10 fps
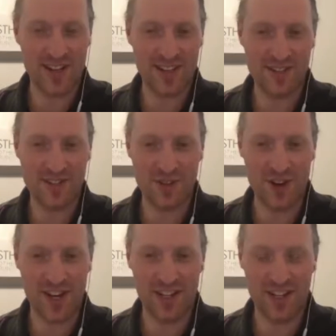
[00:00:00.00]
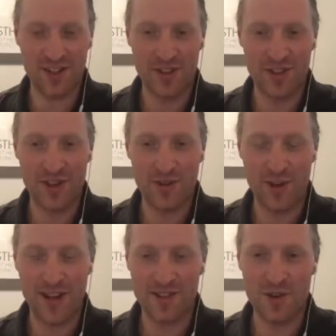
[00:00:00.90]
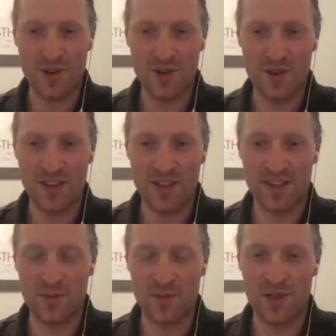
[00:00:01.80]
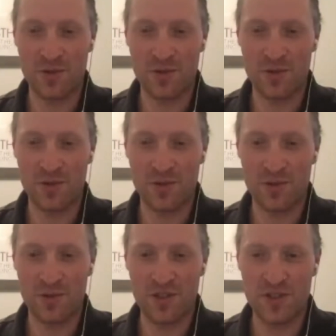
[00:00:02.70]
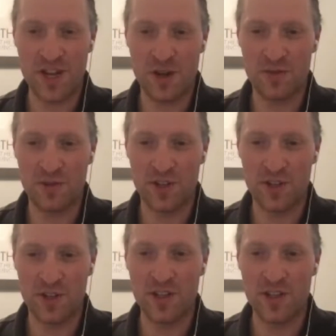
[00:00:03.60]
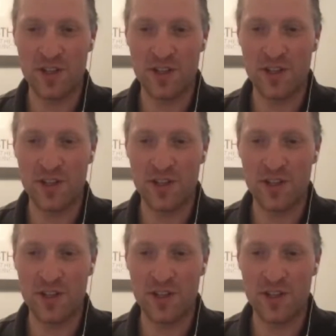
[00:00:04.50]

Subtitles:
That's straining you, right? So I think that would be hugely helpful for you.